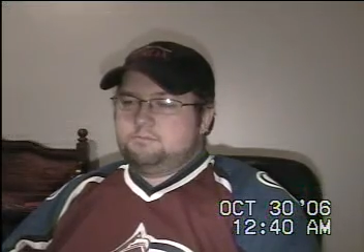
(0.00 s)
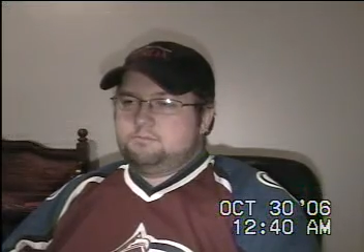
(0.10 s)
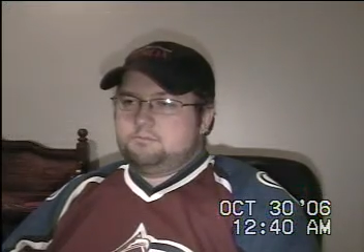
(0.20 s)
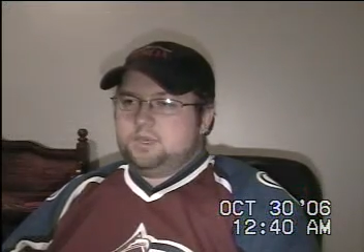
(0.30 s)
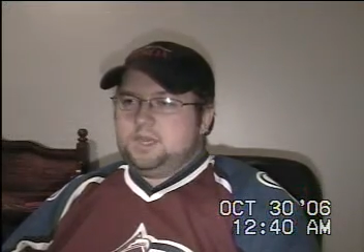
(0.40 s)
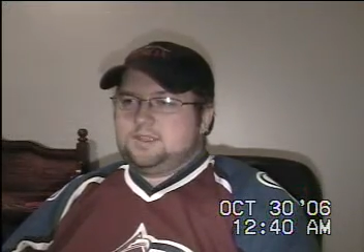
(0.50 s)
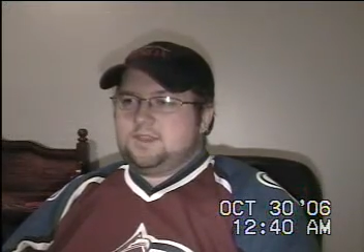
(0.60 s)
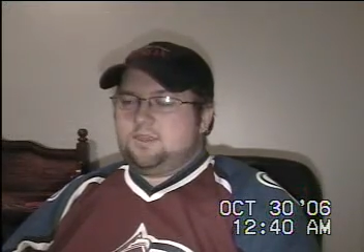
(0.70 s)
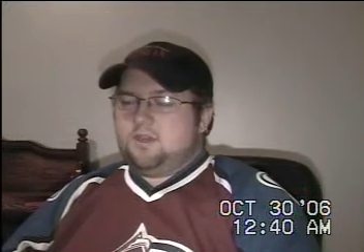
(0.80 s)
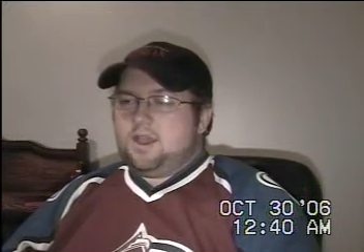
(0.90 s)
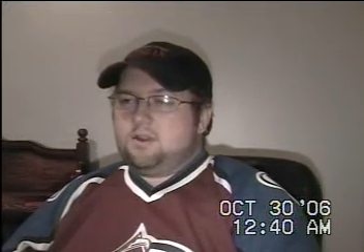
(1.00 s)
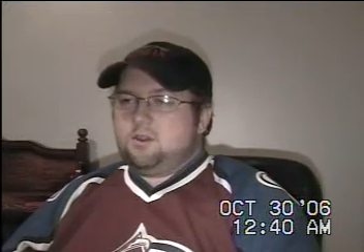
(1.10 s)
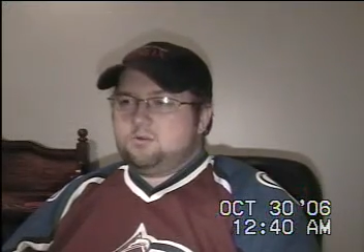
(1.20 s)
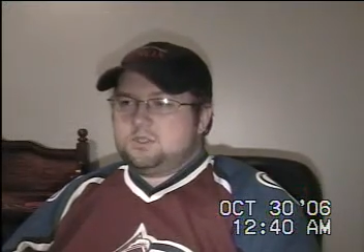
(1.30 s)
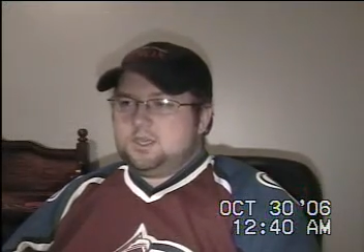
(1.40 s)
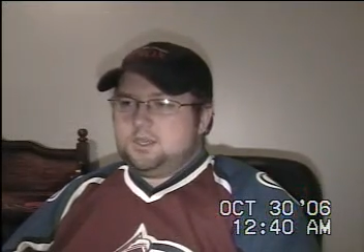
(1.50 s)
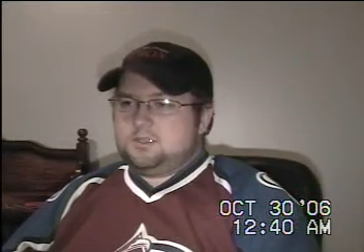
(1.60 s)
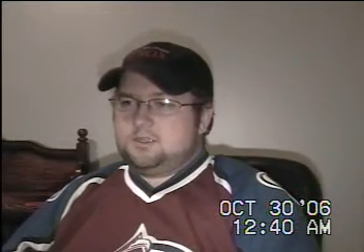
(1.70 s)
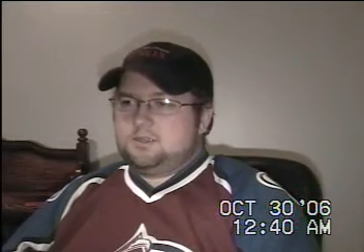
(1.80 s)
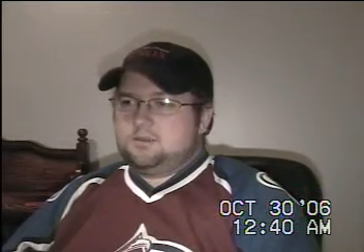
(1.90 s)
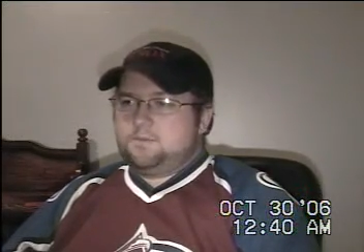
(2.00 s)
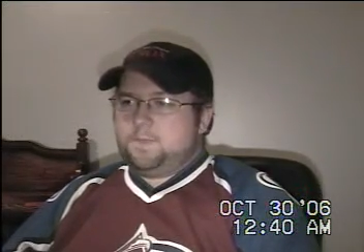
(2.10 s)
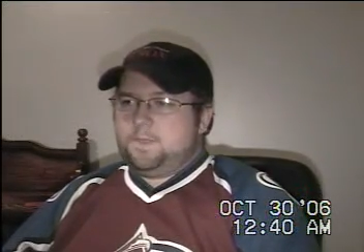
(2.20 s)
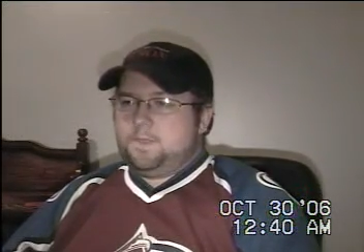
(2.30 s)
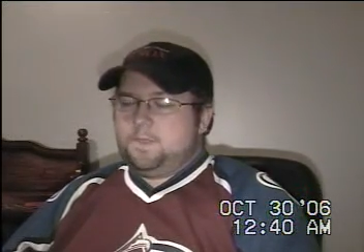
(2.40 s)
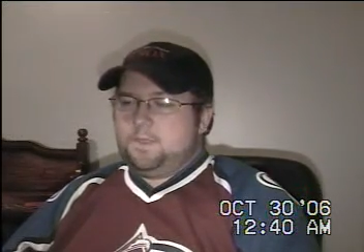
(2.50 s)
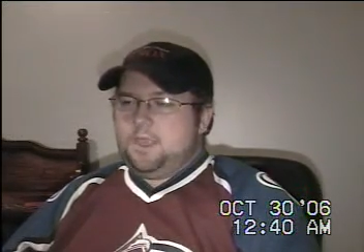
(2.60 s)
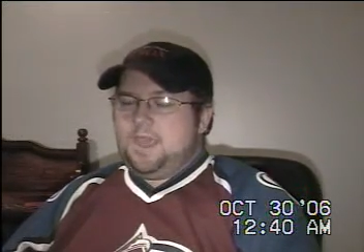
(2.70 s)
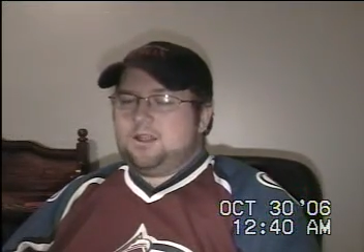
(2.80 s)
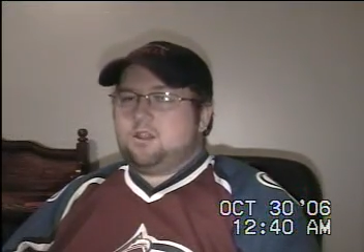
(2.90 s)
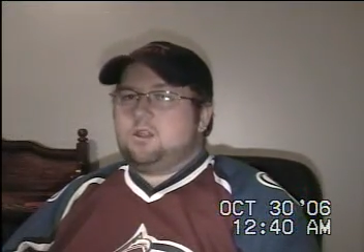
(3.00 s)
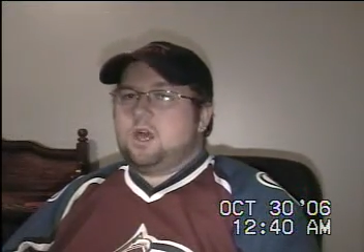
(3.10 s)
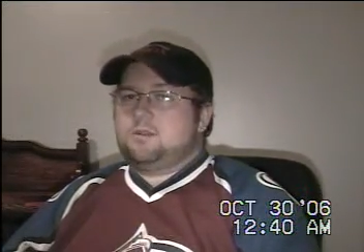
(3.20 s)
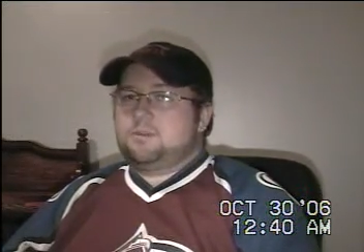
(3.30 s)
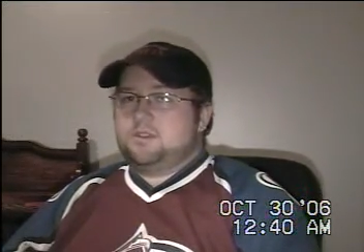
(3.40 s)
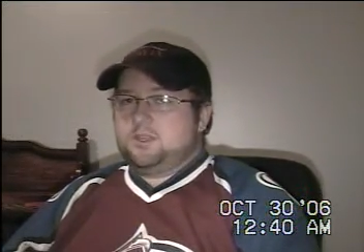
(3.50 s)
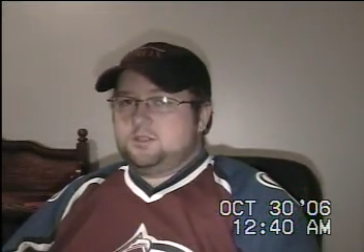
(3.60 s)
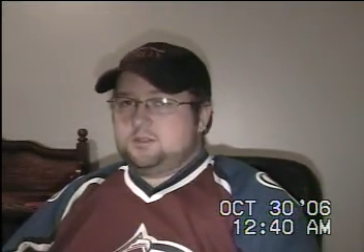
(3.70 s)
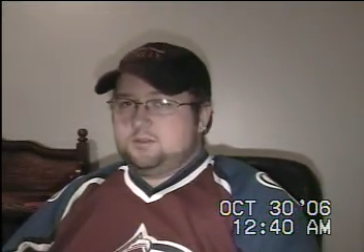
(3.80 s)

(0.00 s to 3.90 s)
Because I thought 06 had a lot of potential.